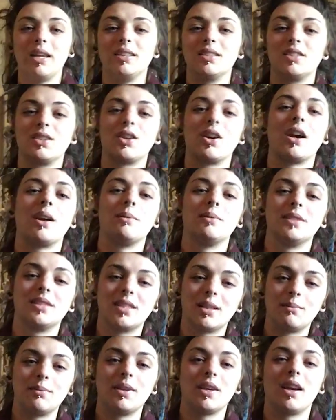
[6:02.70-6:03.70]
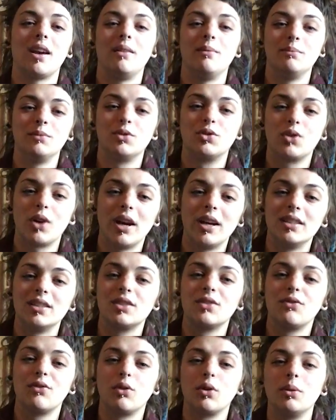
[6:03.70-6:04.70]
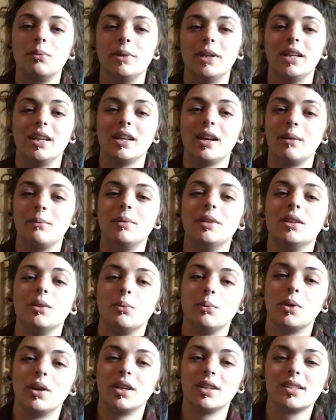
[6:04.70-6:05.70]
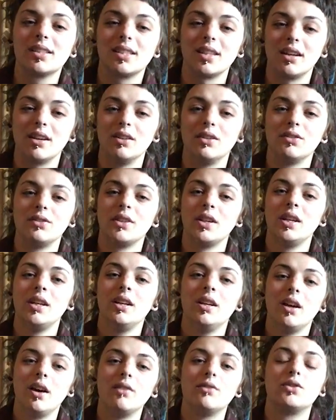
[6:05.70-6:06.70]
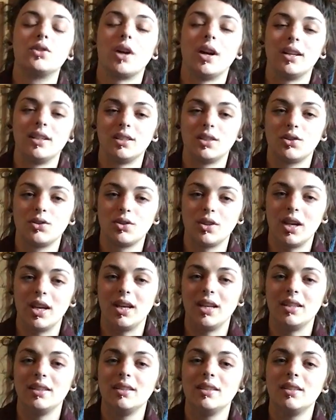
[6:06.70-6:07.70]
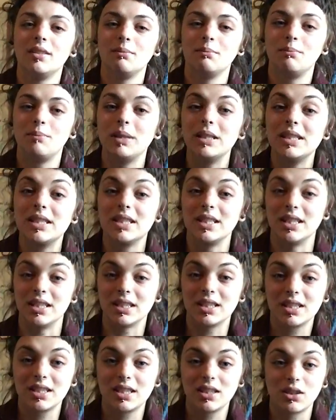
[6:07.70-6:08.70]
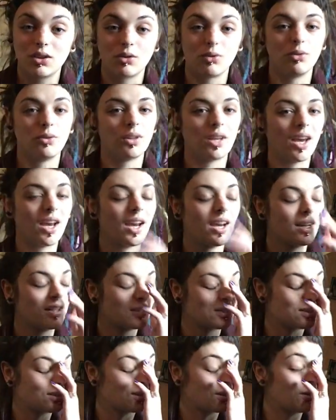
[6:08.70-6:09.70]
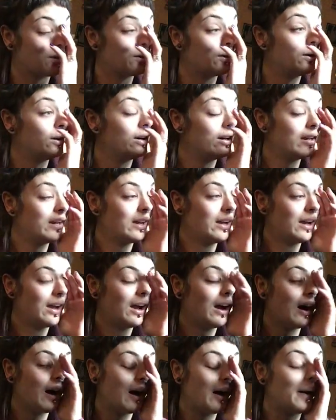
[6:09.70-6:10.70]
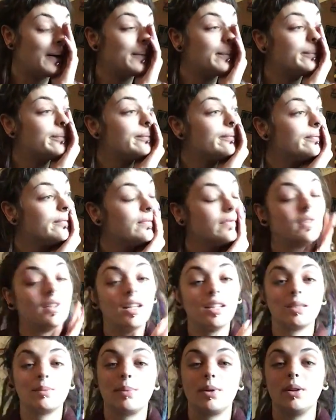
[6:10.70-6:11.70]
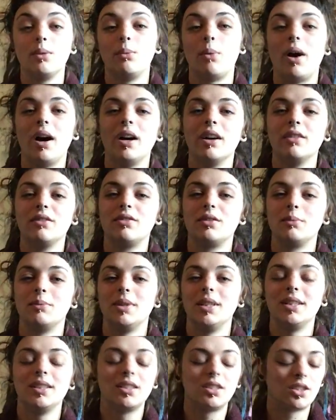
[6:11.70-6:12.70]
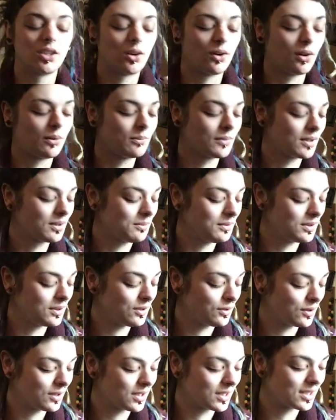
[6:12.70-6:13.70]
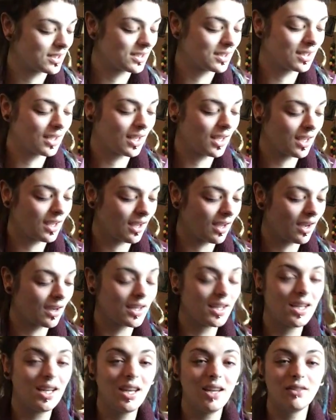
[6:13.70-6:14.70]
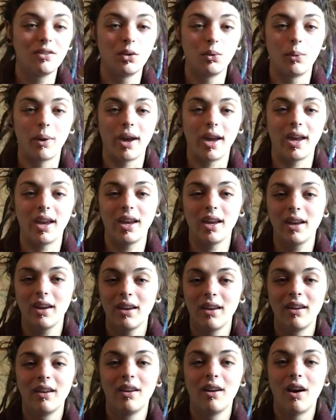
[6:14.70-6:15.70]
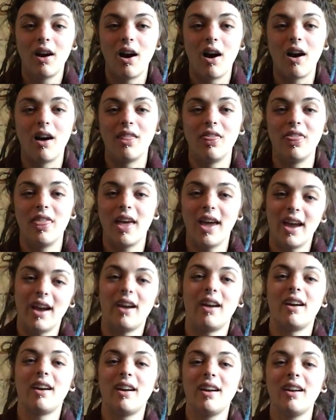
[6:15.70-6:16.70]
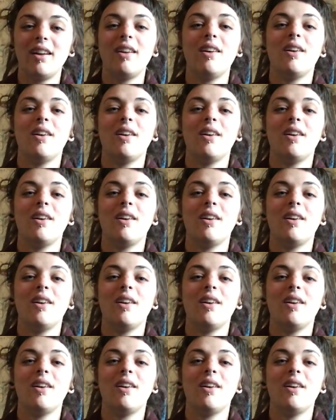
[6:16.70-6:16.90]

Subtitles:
Instagram is something I'm transforming. I'm in the works of trying to create business through there. So that's pretty wild for me. So I'm going to be doing a giveaway on there,